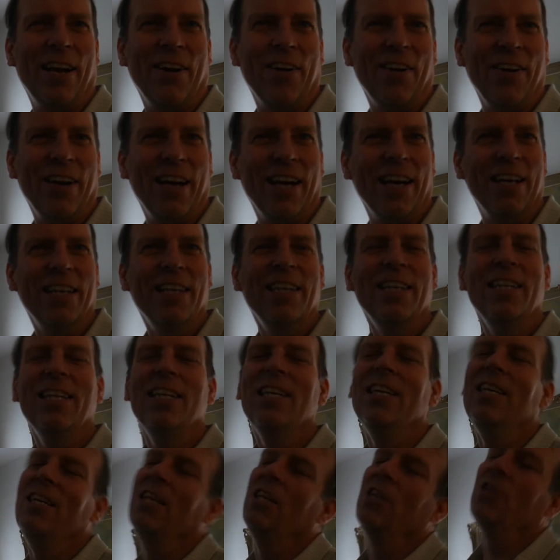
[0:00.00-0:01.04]
area.
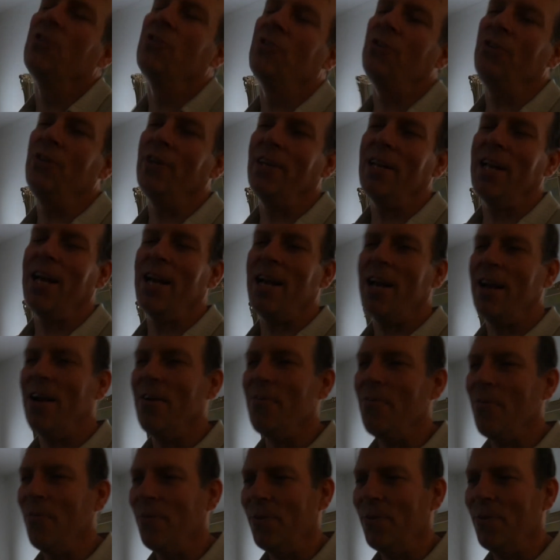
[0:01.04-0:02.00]
Hmm. So you can have